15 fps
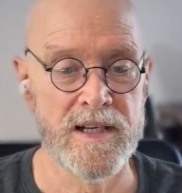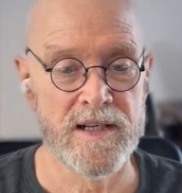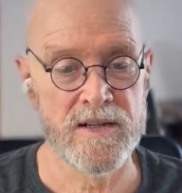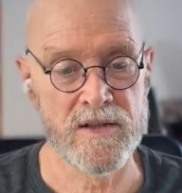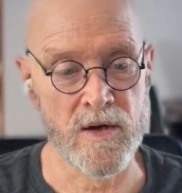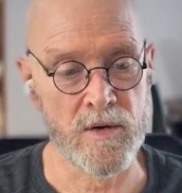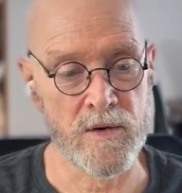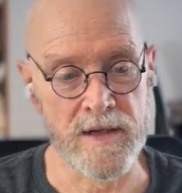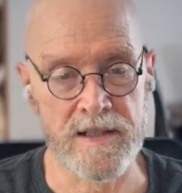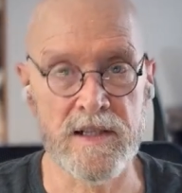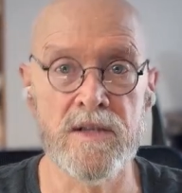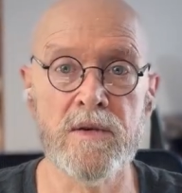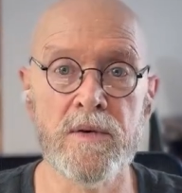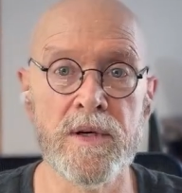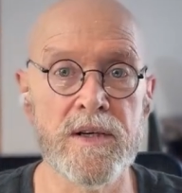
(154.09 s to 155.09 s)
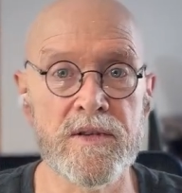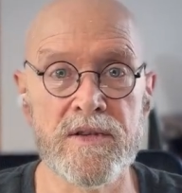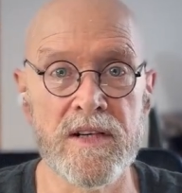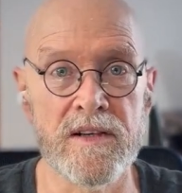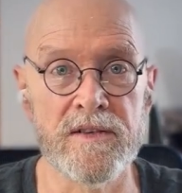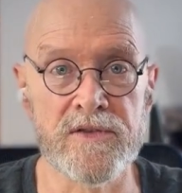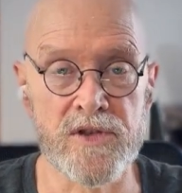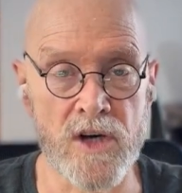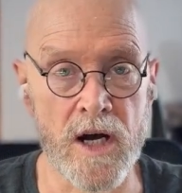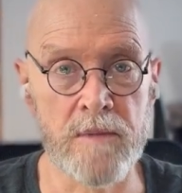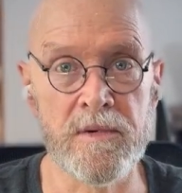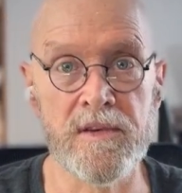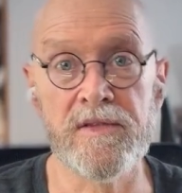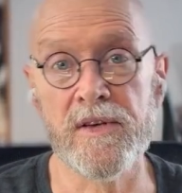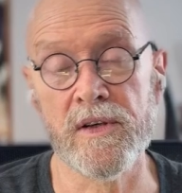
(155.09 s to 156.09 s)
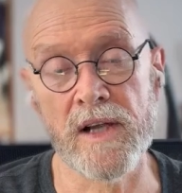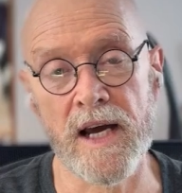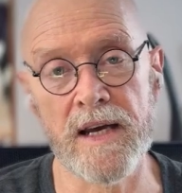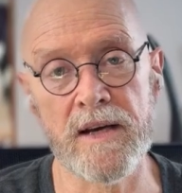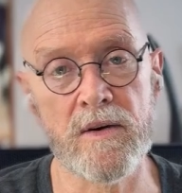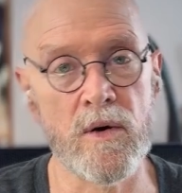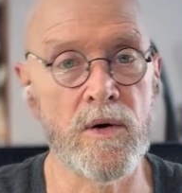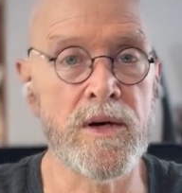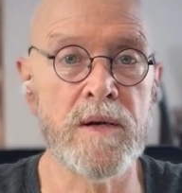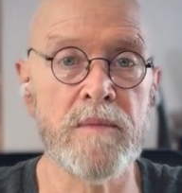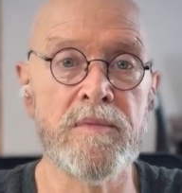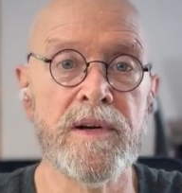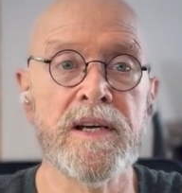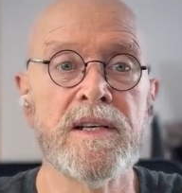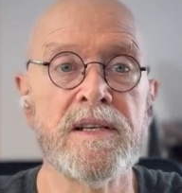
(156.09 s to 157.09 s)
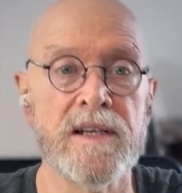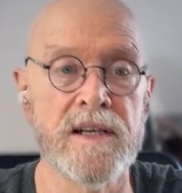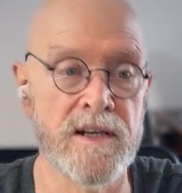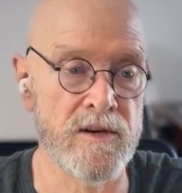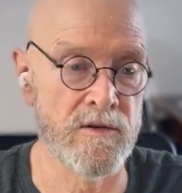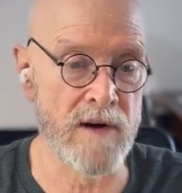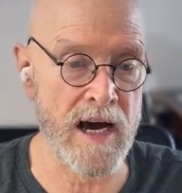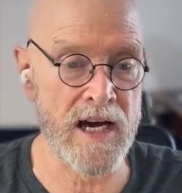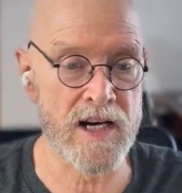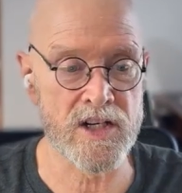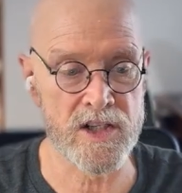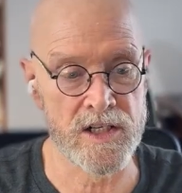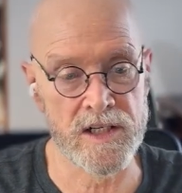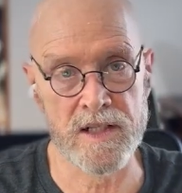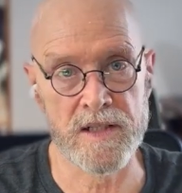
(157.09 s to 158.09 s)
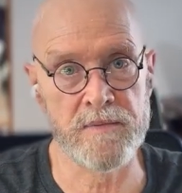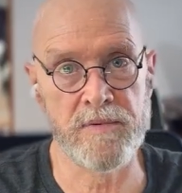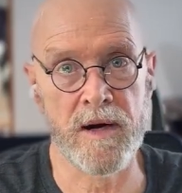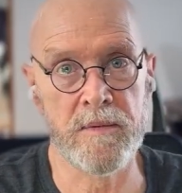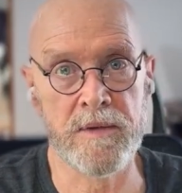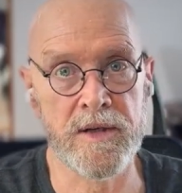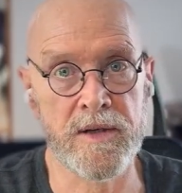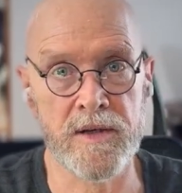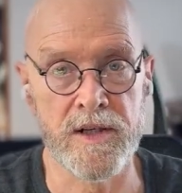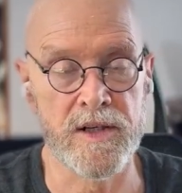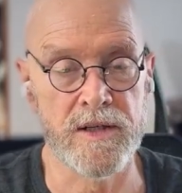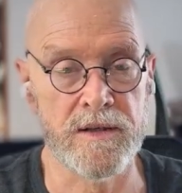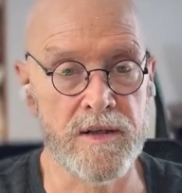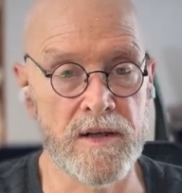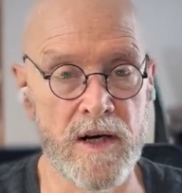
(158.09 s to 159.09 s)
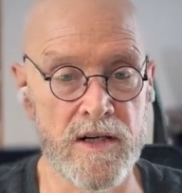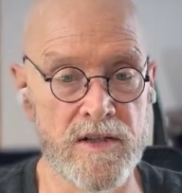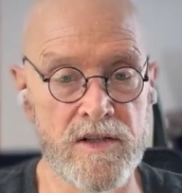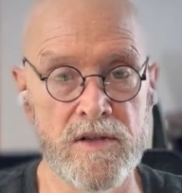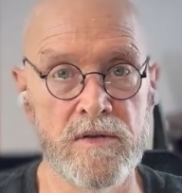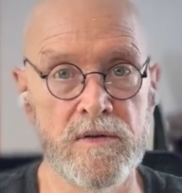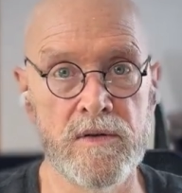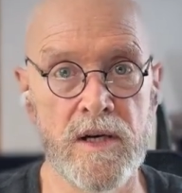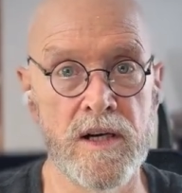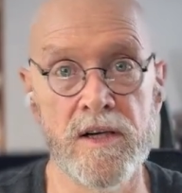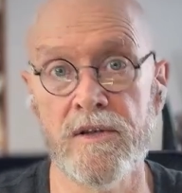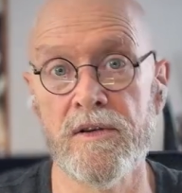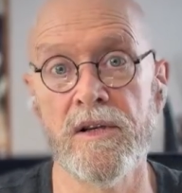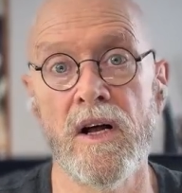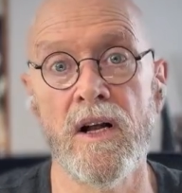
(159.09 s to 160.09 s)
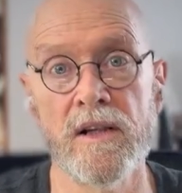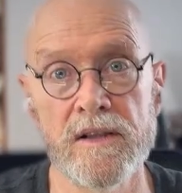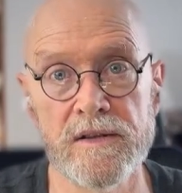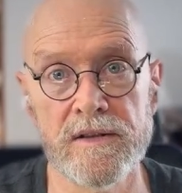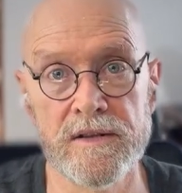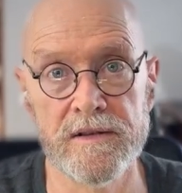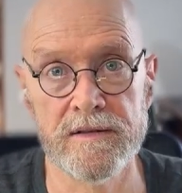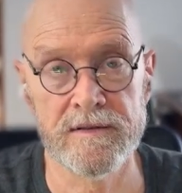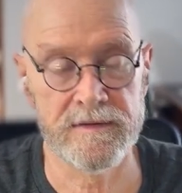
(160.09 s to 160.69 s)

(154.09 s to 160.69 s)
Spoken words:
So it's a do-it-yourself job if you like, or you bring it to the garage, and it's probably going to cost you $100.